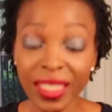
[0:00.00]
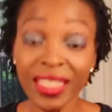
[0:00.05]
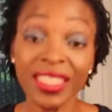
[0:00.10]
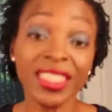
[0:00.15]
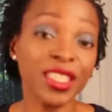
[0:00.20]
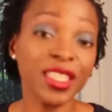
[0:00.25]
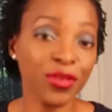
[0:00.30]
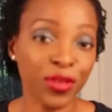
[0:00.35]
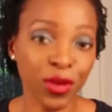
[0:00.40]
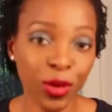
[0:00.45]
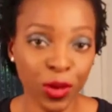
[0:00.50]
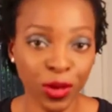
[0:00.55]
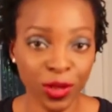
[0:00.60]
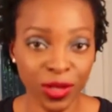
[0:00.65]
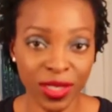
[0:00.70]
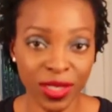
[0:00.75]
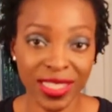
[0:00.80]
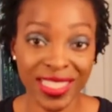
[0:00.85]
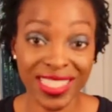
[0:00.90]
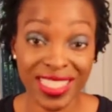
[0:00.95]

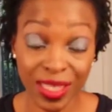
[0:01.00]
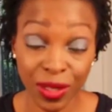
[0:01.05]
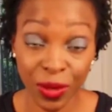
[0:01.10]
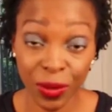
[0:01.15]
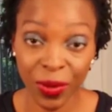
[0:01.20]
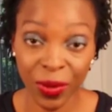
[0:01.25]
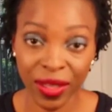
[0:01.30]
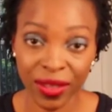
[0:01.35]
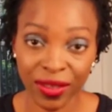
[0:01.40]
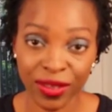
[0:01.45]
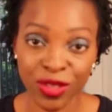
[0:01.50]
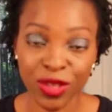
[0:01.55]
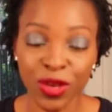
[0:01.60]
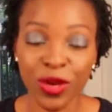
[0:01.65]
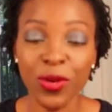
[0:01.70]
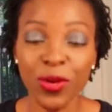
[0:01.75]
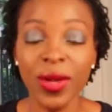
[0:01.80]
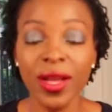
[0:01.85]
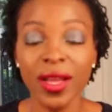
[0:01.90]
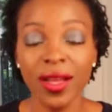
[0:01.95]
difficult to deal with.
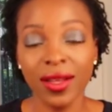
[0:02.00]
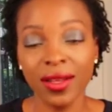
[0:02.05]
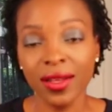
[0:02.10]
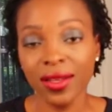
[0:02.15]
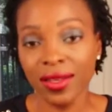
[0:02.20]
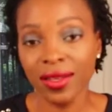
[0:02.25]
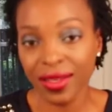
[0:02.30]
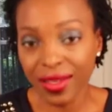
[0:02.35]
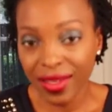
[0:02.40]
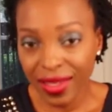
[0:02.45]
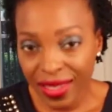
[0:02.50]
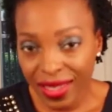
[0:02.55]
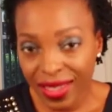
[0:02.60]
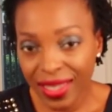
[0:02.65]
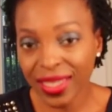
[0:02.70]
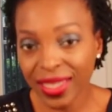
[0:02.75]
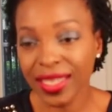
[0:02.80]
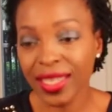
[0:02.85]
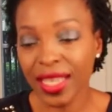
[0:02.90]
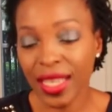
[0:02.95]
So
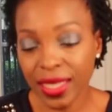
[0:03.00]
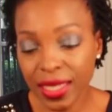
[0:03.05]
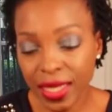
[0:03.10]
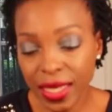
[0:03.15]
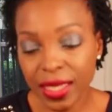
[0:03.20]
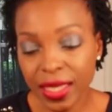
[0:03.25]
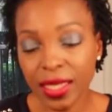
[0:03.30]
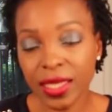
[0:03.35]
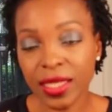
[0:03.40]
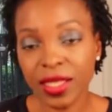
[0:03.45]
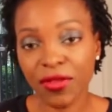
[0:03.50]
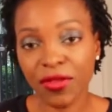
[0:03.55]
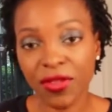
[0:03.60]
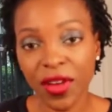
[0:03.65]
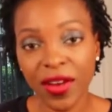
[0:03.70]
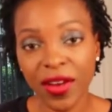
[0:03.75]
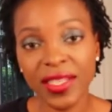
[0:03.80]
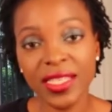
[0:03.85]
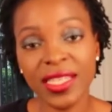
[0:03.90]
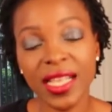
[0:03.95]
it's a
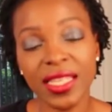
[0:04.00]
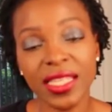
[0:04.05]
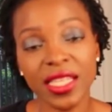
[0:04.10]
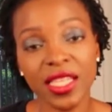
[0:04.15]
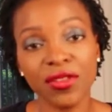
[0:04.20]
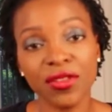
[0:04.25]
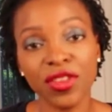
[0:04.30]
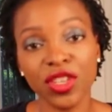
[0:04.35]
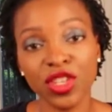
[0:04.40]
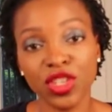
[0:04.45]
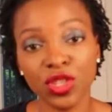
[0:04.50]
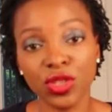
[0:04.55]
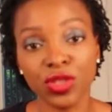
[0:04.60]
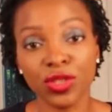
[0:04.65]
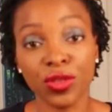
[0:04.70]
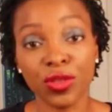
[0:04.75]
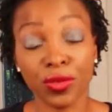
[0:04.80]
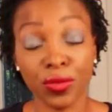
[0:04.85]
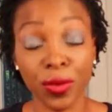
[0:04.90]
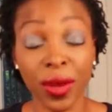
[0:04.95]
very sensitive issue
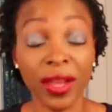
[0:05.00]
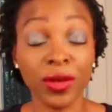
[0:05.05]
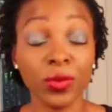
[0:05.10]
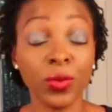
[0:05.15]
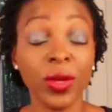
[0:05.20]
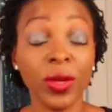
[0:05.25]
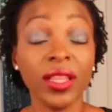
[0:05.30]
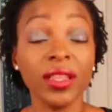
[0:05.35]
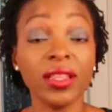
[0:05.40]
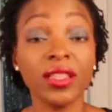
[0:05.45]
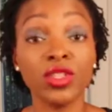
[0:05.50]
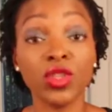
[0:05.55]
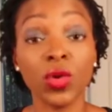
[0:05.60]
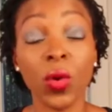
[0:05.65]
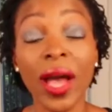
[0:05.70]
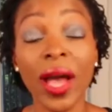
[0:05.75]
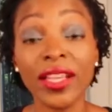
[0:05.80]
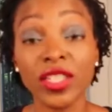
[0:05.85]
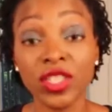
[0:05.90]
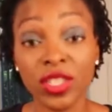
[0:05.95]
to thread with. So
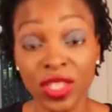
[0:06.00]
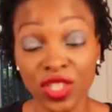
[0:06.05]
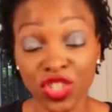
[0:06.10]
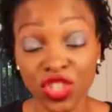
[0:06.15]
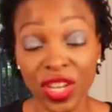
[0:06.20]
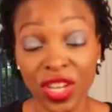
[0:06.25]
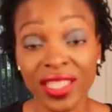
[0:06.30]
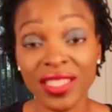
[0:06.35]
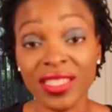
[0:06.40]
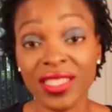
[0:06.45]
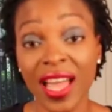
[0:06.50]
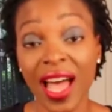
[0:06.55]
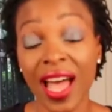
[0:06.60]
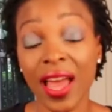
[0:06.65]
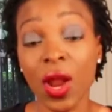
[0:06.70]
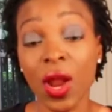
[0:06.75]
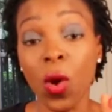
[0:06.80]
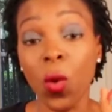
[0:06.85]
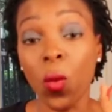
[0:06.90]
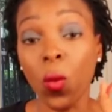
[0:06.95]
I suggest
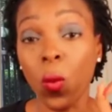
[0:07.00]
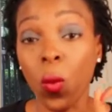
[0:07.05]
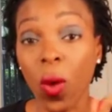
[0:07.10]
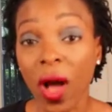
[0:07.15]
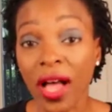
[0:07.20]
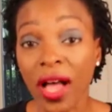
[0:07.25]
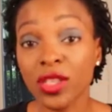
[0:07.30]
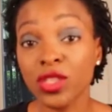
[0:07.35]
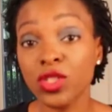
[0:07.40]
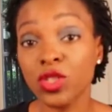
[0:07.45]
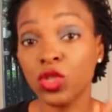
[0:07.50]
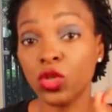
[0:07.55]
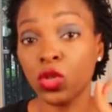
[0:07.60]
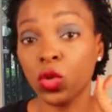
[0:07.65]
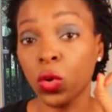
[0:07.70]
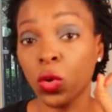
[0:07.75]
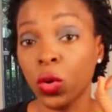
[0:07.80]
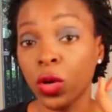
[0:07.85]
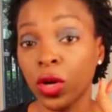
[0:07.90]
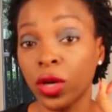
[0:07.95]
that whilst
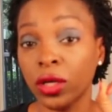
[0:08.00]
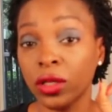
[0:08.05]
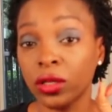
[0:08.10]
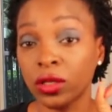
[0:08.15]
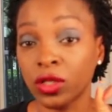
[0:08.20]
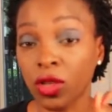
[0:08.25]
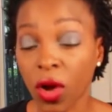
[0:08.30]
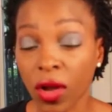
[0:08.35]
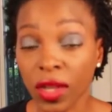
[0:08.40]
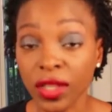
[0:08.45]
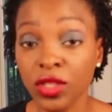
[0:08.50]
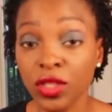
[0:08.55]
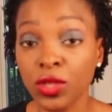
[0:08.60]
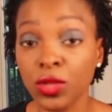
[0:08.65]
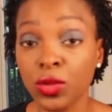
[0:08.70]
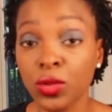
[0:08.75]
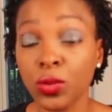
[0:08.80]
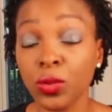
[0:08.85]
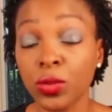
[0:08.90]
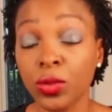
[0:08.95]
you're talking
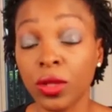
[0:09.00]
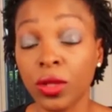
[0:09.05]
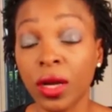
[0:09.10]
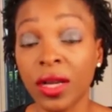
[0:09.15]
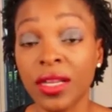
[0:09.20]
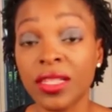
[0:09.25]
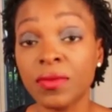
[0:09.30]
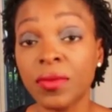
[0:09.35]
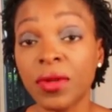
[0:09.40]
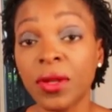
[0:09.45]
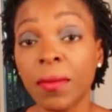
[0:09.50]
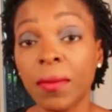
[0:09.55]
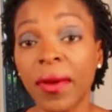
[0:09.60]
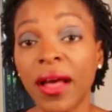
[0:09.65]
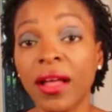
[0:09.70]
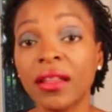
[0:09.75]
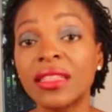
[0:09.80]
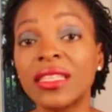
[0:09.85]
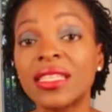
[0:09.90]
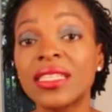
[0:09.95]
to your husband
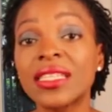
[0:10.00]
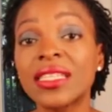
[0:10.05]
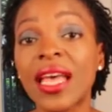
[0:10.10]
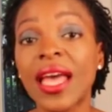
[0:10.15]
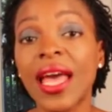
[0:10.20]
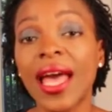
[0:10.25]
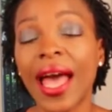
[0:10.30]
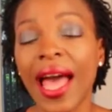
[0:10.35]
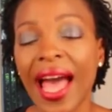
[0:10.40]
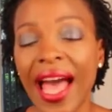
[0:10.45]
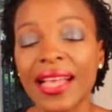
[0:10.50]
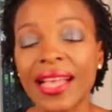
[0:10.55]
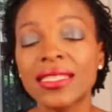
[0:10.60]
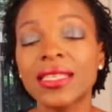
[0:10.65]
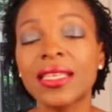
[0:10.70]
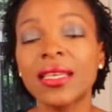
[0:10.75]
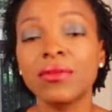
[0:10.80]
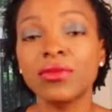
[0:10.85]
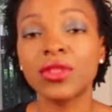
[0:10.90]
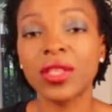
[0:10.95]
about this,
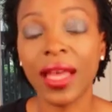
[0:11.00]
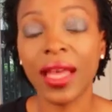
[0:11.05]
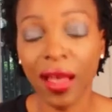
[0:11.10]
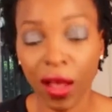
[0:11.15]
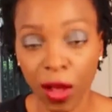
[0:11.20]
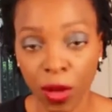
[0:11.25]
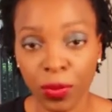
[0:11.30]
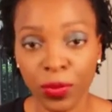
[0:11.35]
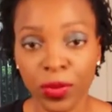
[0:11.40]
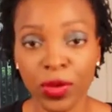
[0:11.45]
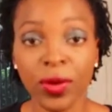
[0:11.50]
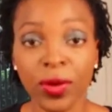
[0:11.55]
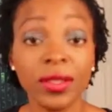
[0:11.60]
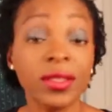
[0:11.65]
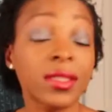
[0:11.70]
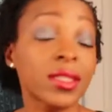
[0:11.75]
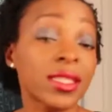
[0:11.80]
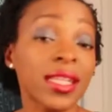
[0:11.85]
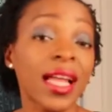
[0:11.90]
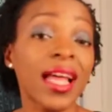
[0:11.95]
ask him to help you
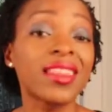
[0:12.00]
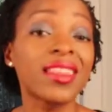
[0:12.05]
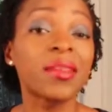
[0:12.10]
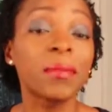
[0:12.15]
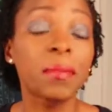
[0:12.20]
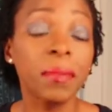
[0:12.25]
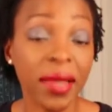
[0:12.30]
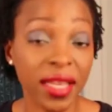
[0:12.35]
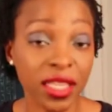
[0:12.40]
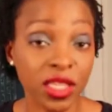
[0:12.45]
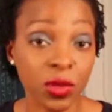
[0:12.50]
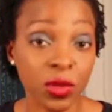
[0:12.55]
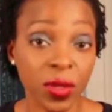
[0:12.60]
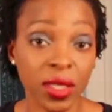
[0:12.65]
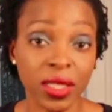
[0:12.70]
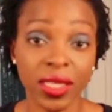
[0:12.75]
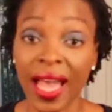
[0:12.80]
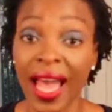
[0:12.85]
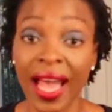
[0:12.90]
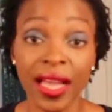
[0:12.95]
understand the best way
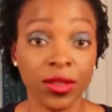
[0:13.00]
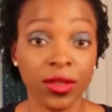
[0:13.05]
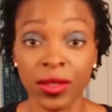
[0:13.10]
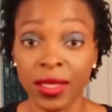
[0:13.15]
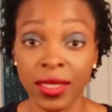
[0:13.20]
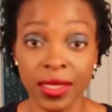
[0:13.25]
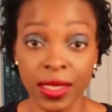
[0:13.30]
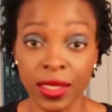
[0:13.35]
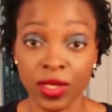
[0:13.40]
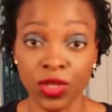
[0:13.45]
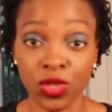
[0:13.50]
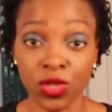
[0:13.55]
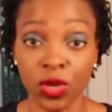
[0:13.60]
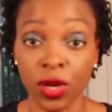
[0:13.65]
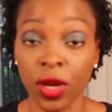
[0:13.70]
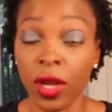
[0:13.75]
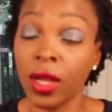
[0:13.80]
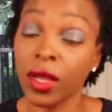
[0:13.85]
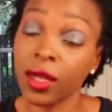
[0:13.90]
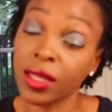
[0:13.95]
to handle his sister,
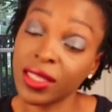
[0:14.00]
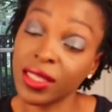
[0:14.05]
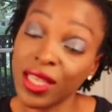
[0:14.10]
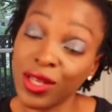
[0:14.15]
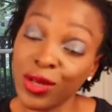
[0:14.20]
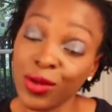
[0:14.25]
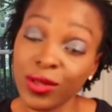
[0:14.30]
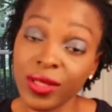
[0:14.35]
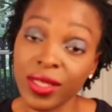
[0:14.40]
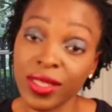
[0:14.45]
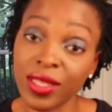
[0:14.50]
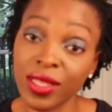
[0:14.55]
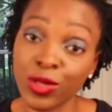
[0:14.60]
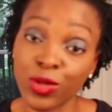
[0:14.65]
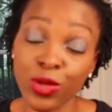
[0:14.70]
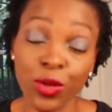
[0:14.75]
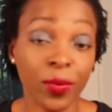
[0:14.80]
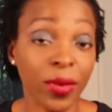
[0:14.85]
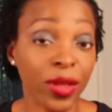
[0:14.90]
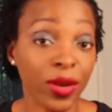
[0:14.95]
because he knows his
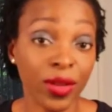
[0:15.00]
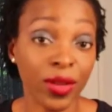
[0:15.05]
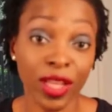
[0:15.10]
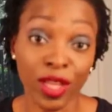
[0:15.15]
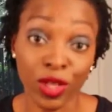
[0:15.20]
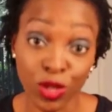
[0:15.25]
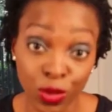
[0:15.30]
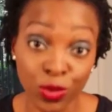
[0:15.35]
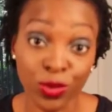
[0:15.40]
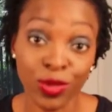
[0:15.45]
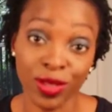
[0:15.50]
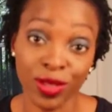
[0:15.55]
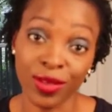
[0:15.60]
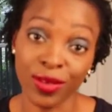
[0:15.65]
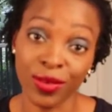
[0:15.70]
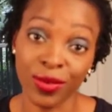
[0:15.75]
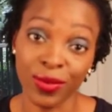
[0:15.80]
sister better than you do.